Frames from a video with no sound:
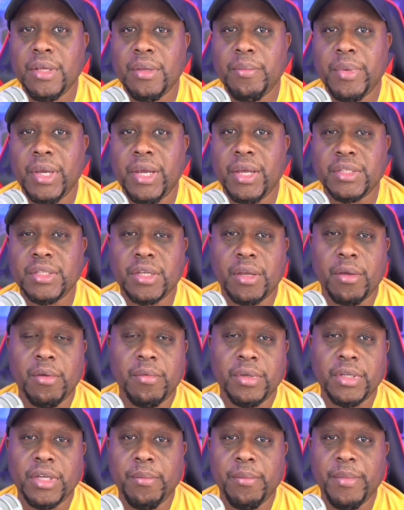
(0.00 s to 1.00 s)
because
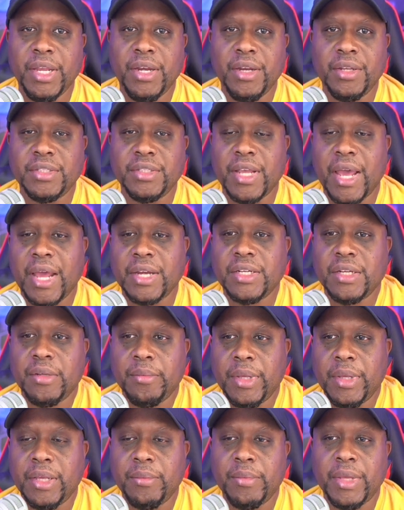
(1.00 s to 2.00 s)
com comedians are actually
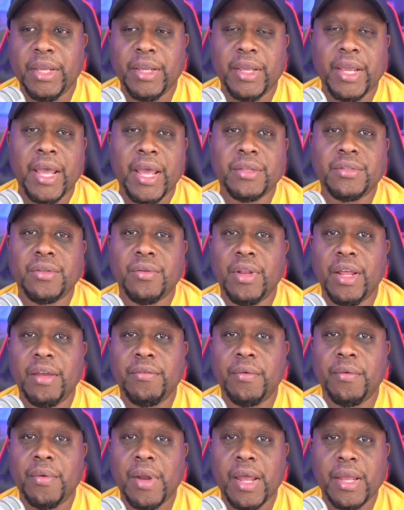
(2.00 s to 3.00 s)
be being canceled
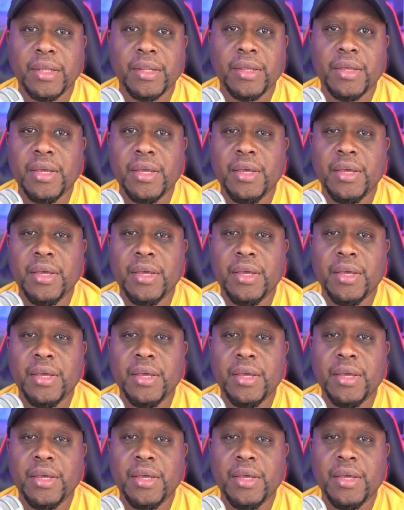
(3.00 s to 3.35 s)
left and right.